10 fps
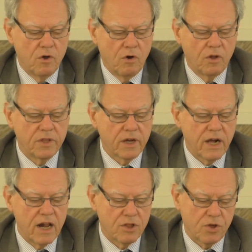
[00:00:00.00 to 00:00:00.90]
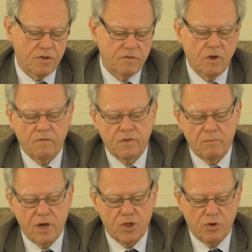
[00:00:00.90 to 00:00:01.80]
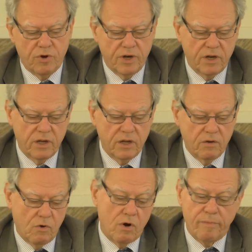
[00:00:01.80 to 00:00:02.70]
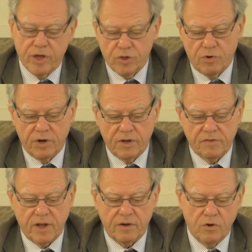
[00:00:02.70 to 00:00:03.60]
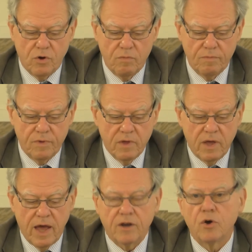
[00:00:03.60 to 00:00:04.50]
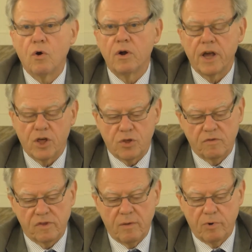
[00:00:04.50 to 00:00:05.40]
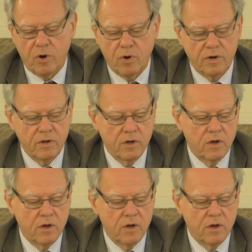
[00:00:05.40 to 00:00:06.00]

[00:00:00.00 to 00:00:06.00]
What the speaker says: on the cultures of the majority or majorities at home and whole nations abroad,